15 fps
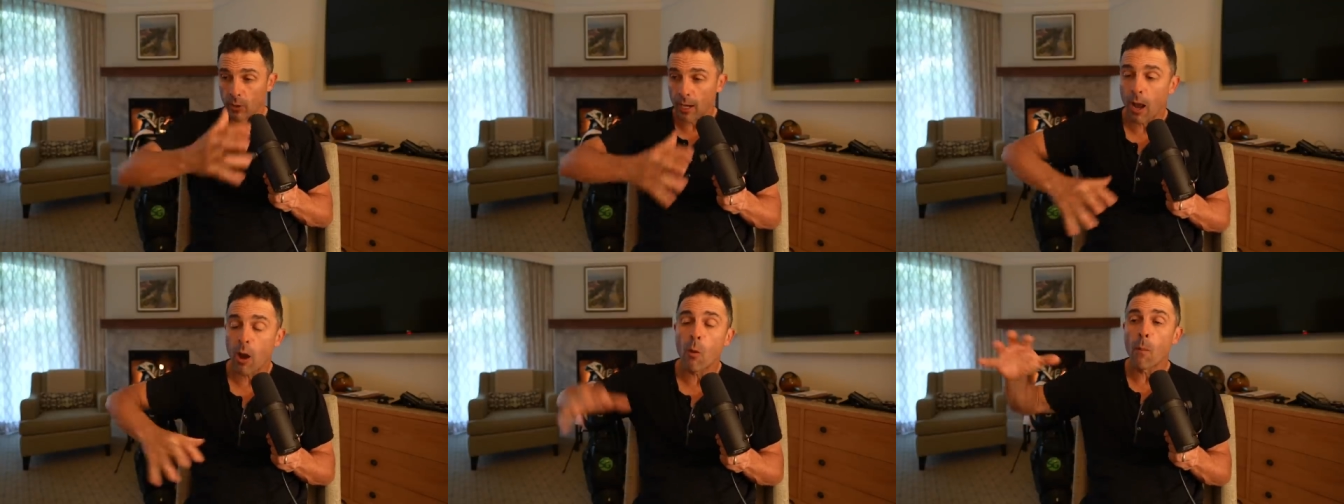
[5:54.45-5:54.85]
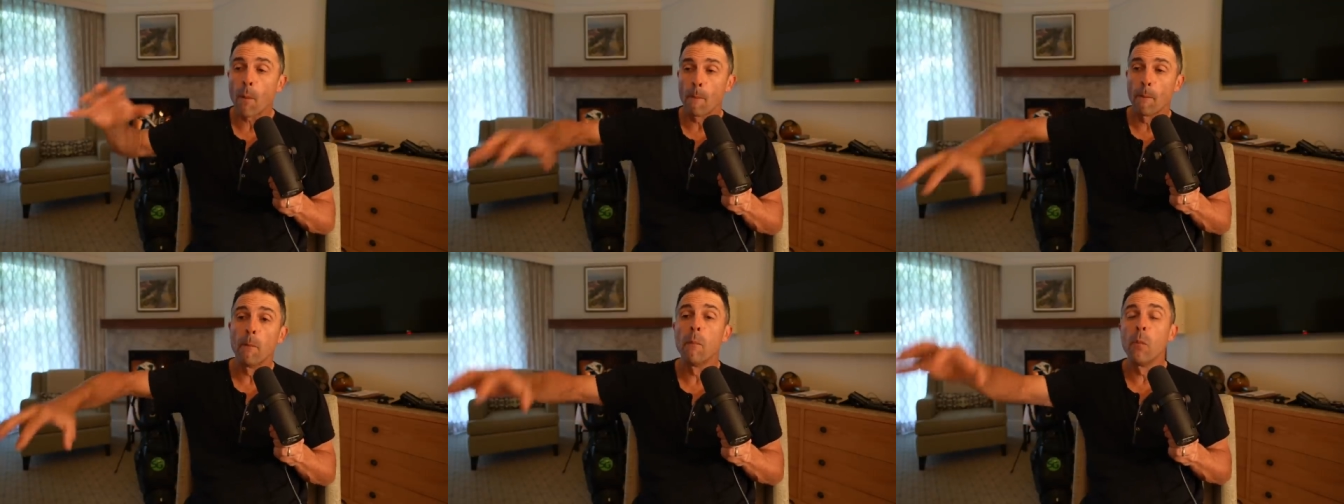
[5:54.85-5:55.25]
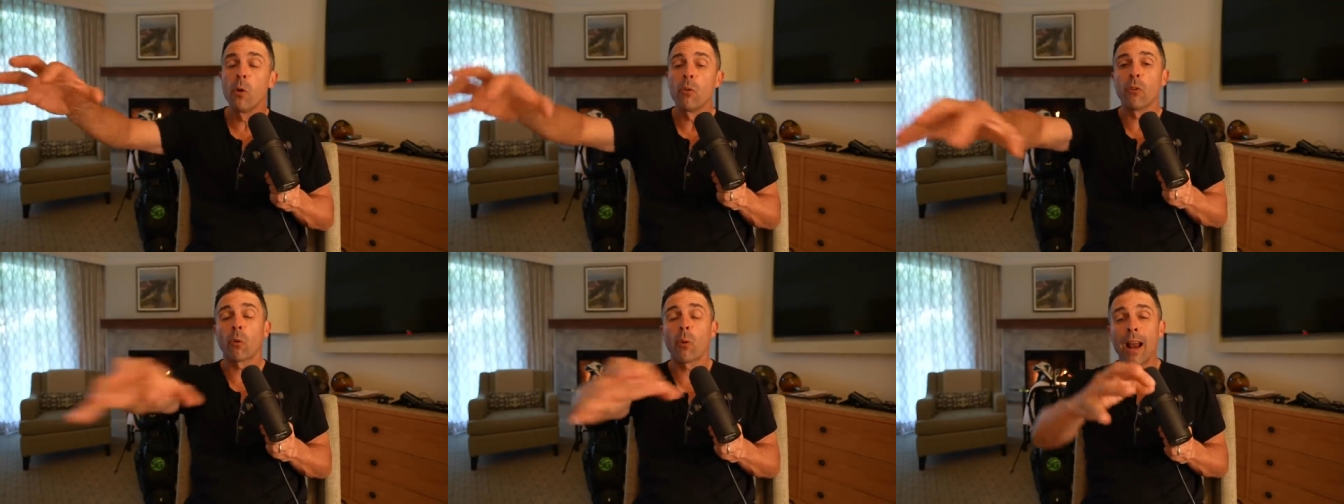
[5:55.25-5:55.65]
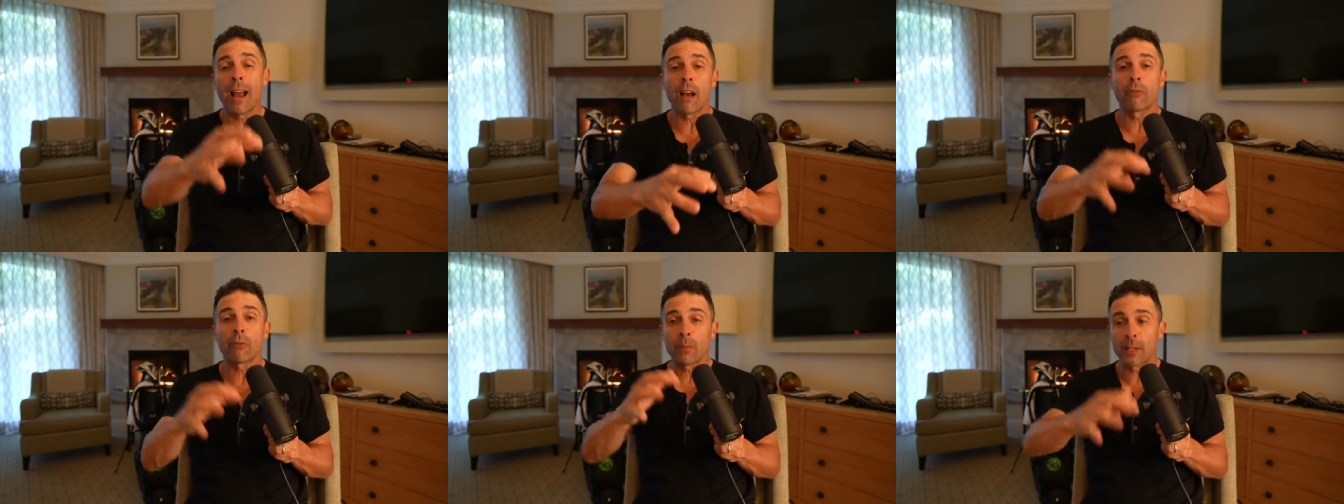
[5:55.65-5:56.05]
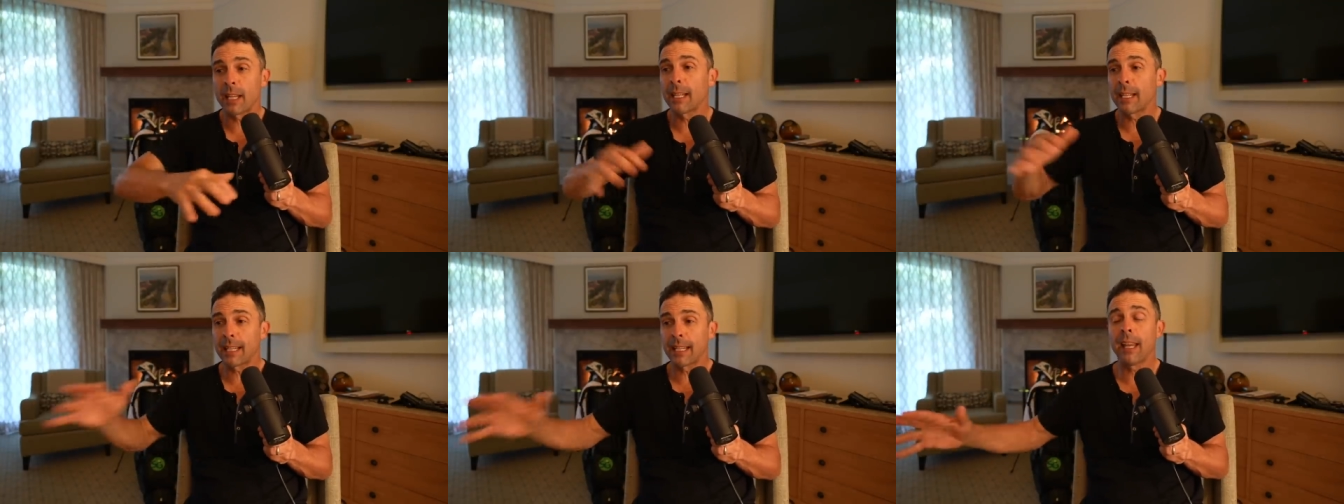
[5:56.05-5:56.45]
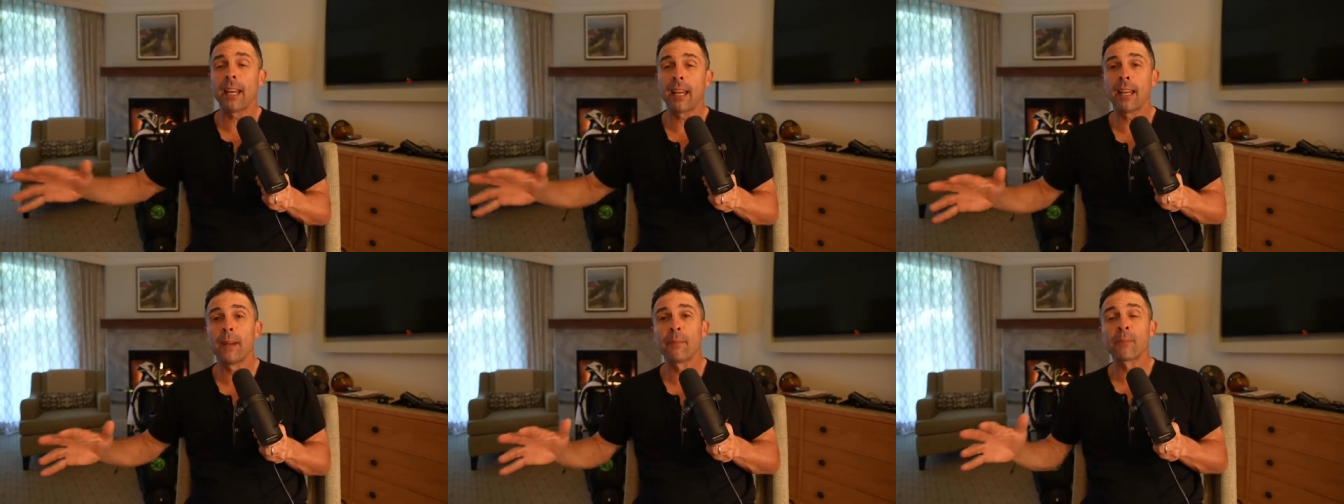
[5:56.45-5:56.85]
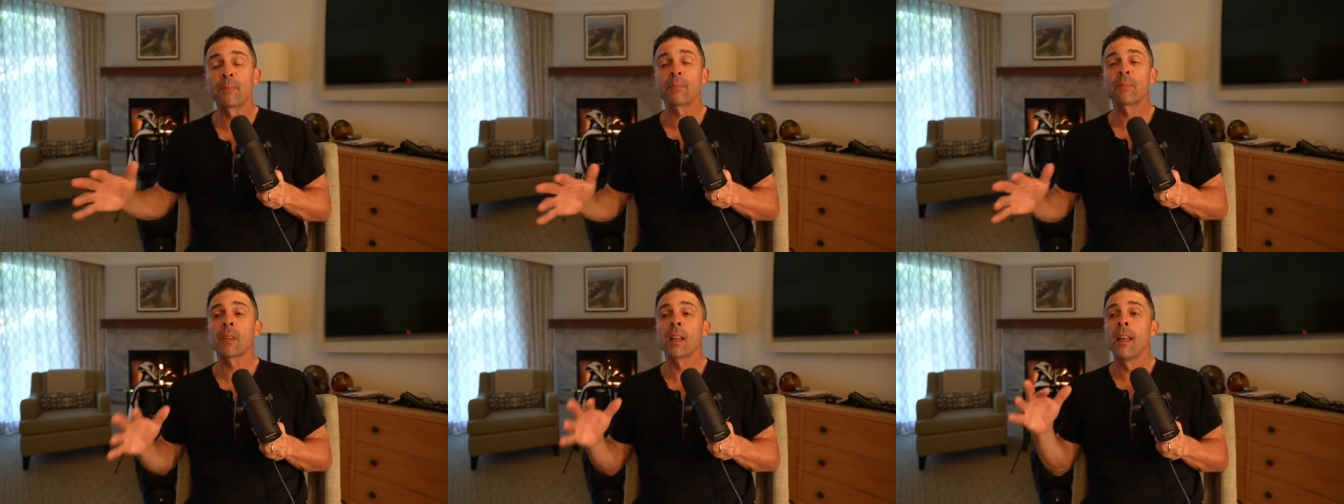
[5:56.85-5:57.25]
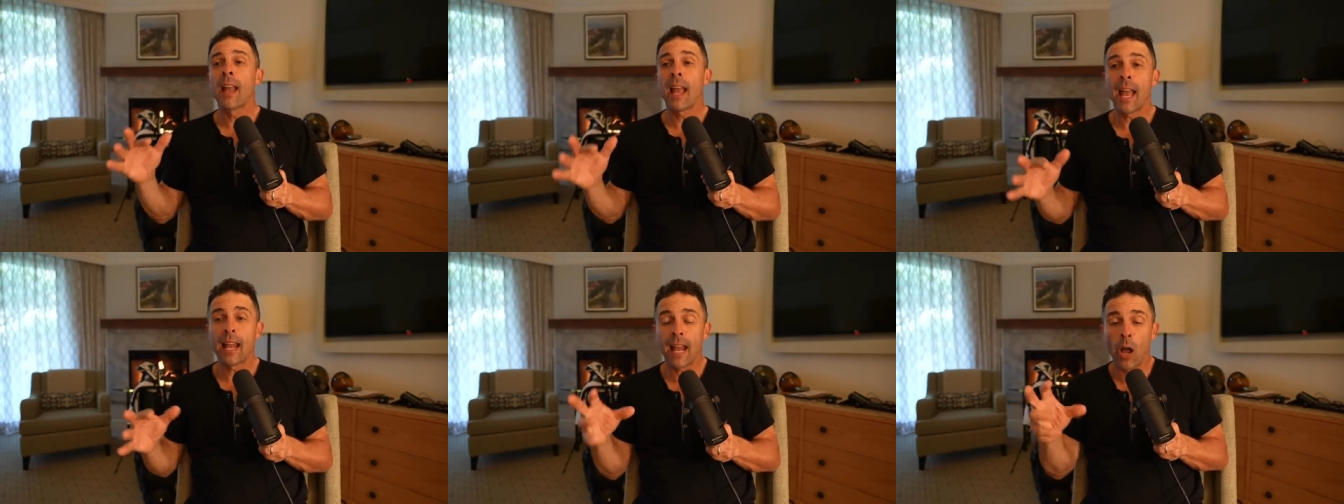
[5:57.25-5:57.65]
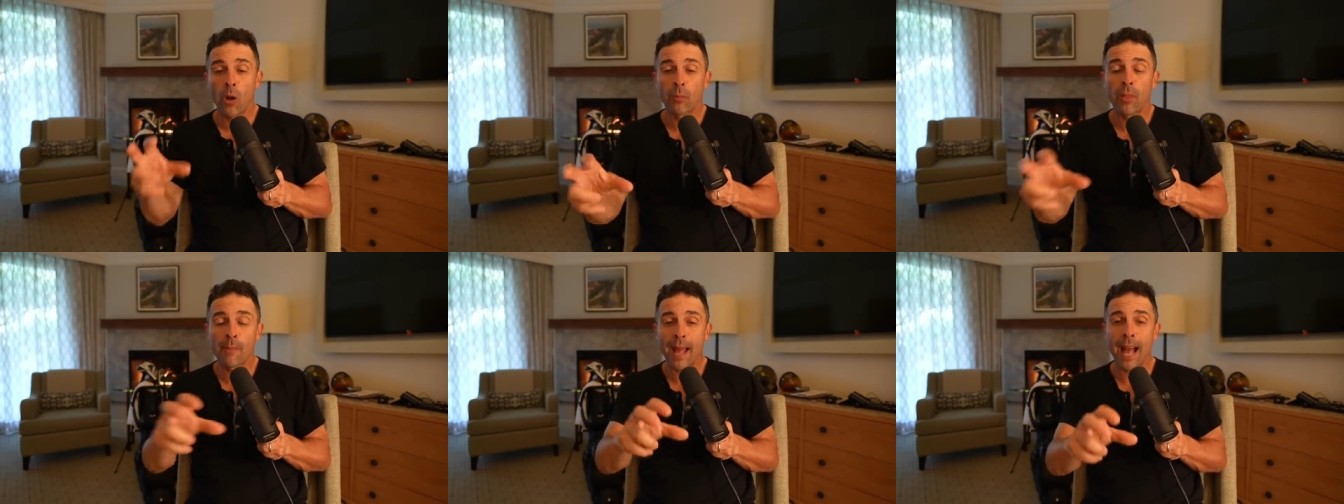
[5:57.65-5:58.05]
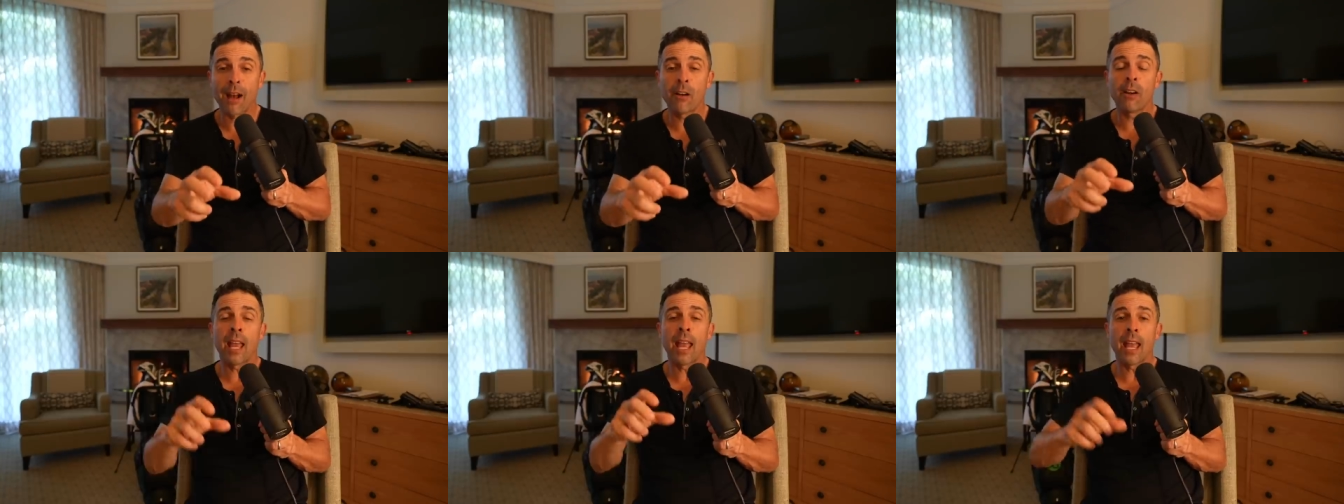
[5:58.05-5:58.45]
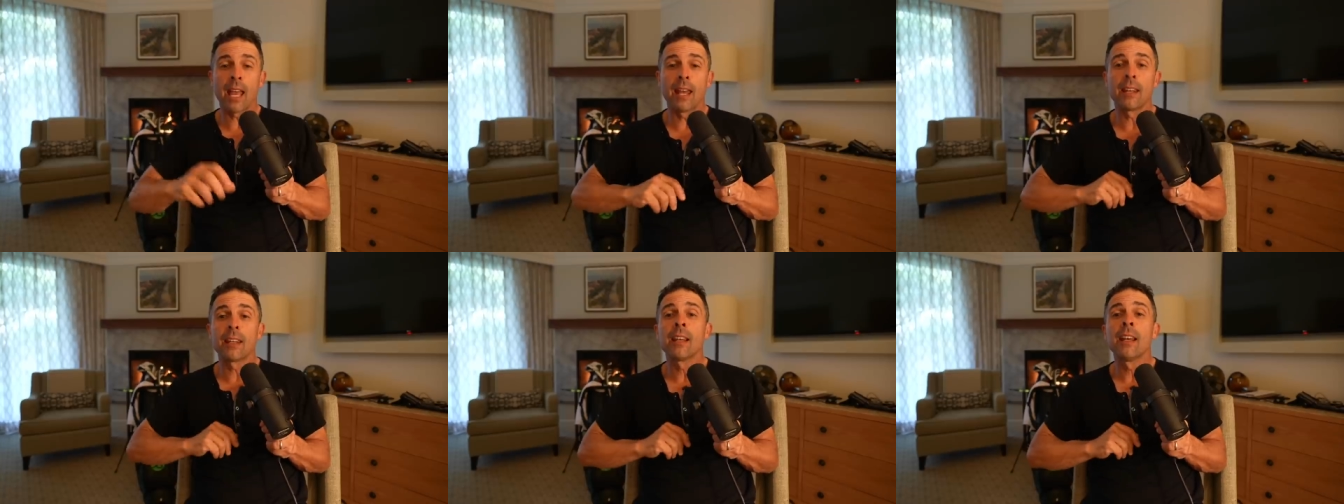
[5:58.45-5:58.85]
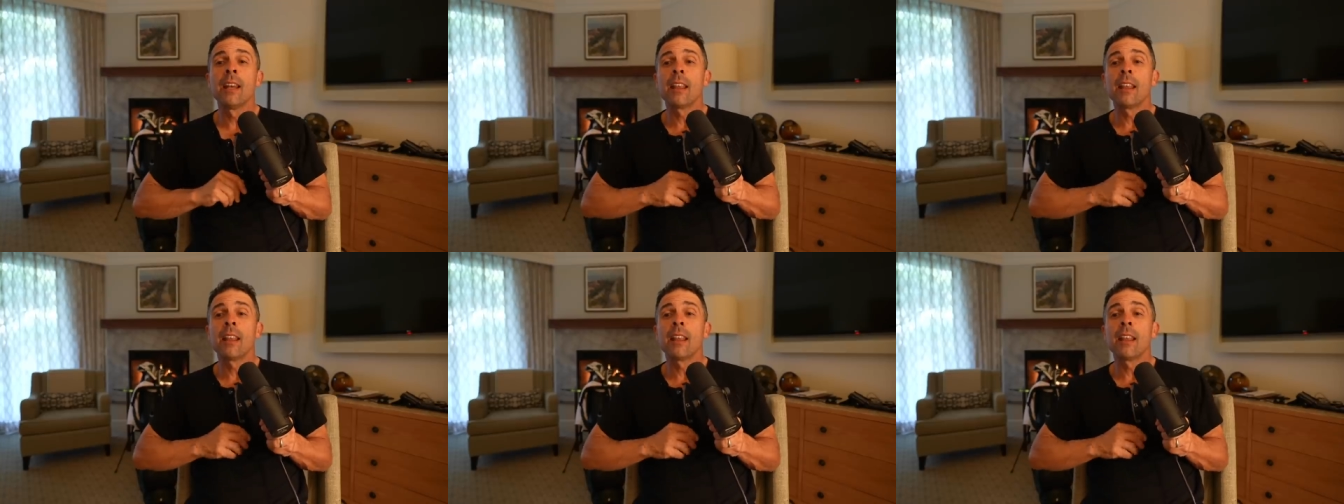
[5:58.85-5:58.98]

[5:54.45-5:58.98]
And I'll move around from kid to kid and help them out. And